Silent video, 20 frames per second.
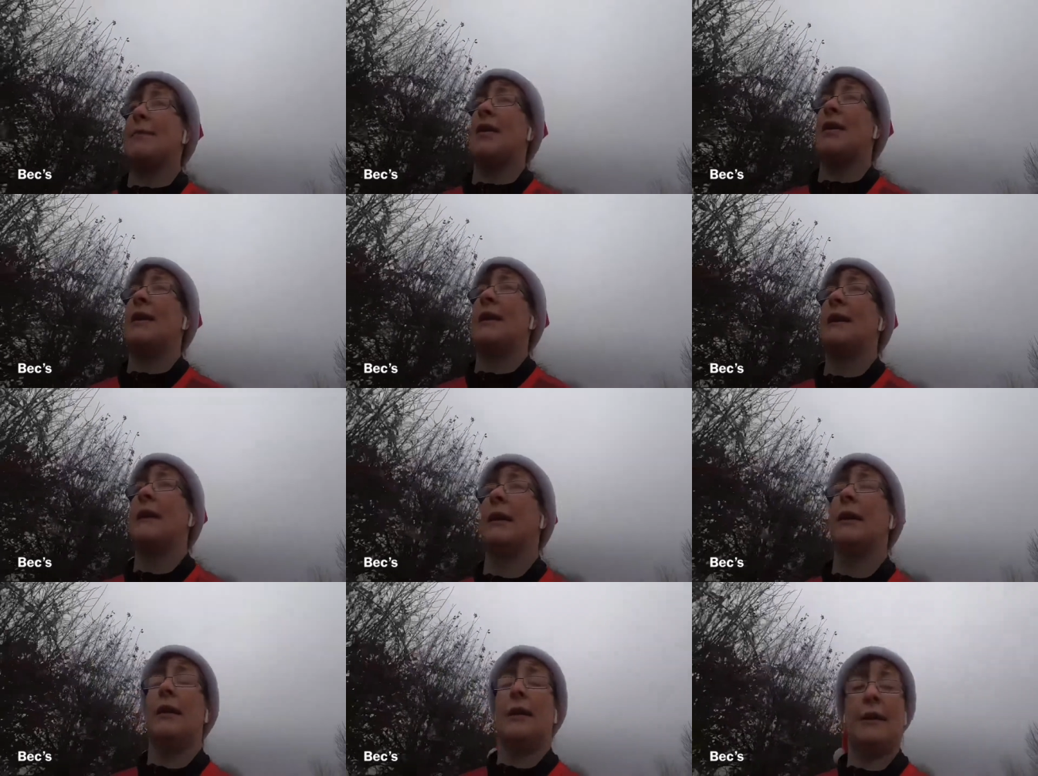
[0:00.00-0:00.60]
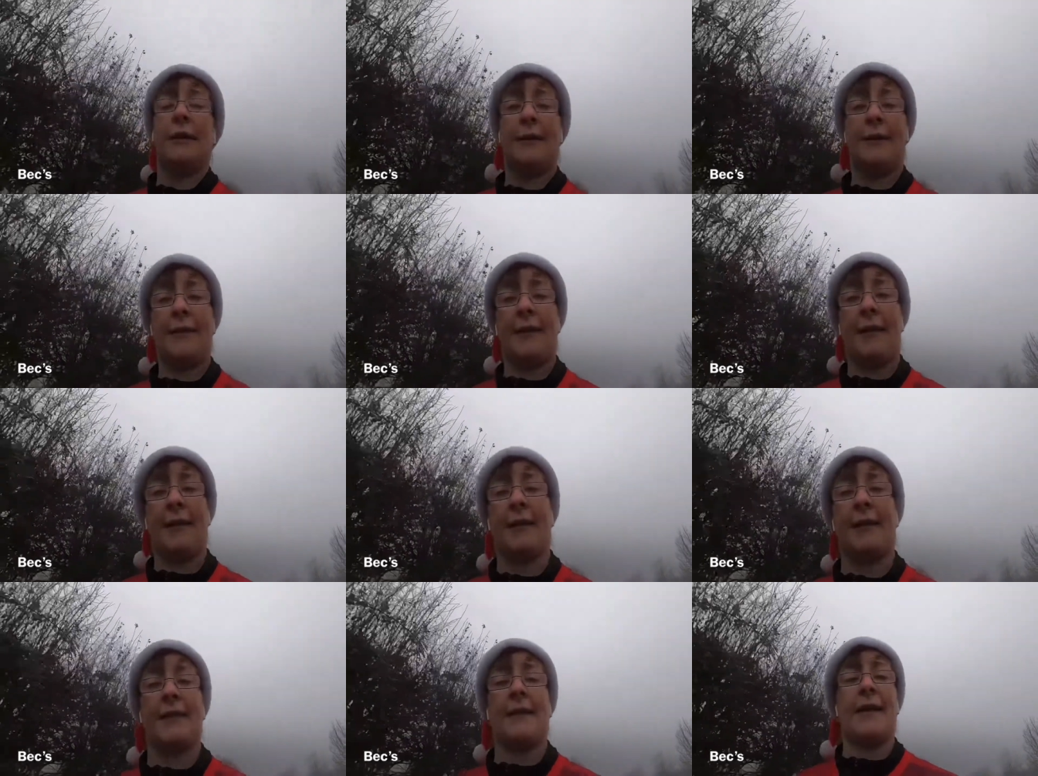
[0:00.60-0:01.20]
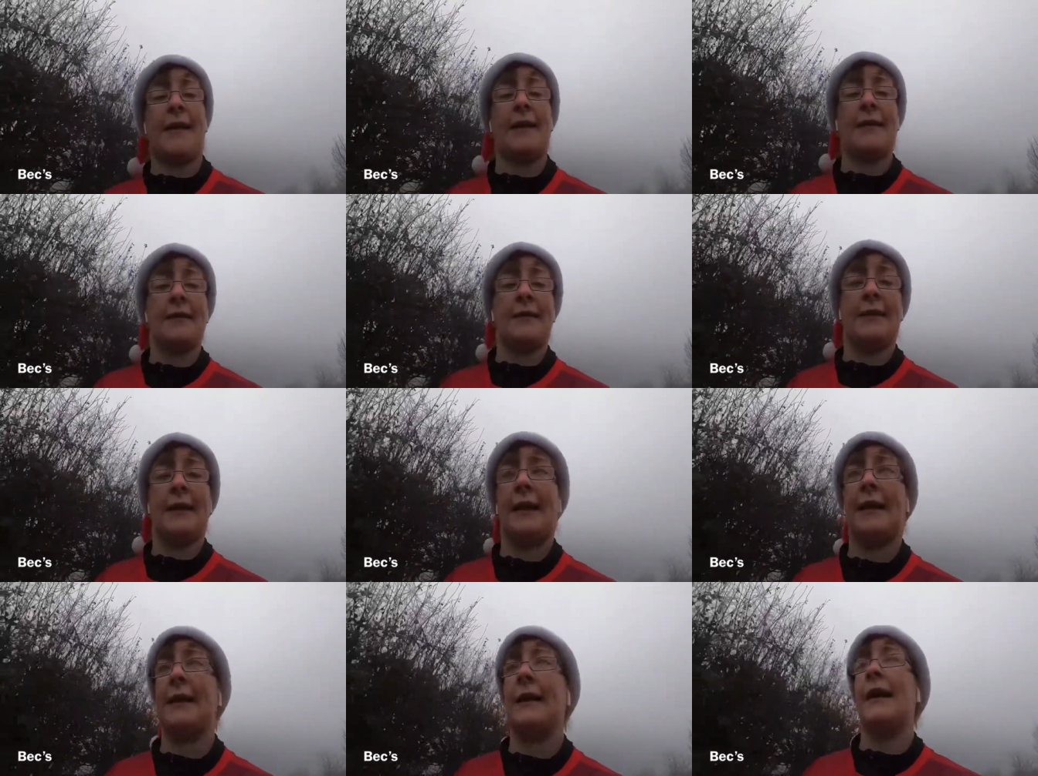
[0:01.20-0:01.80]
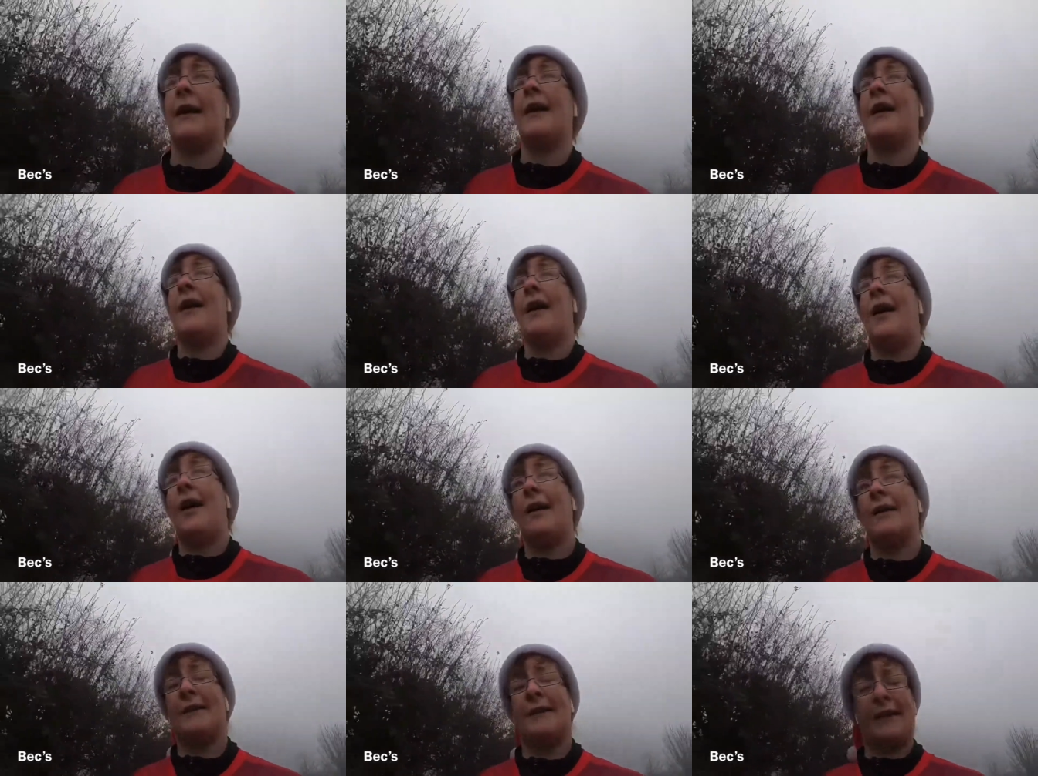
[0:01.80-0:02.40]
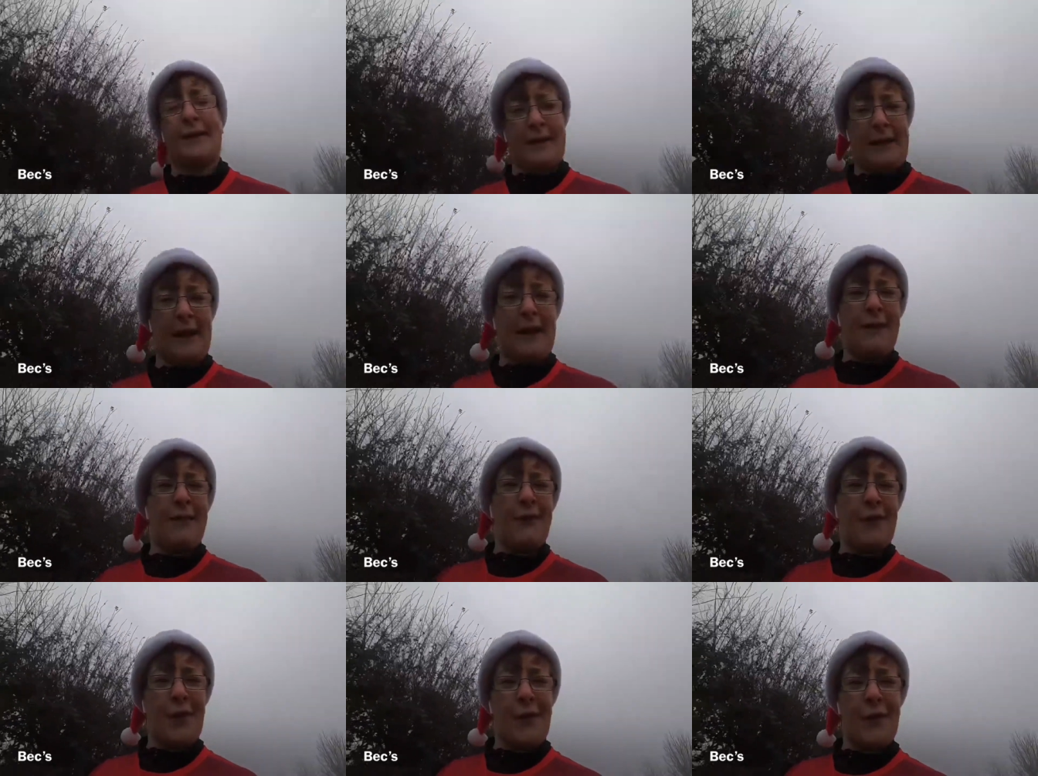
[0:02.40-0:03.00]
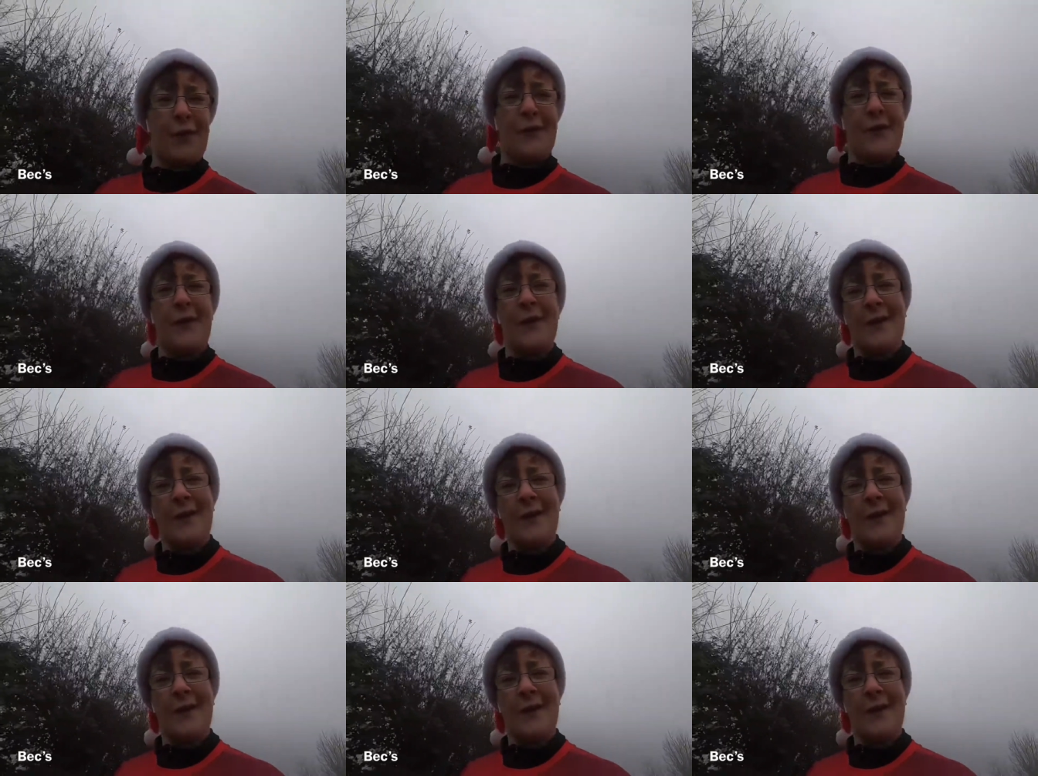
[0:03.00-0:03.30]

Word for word: little Santa's hat today. I did get a few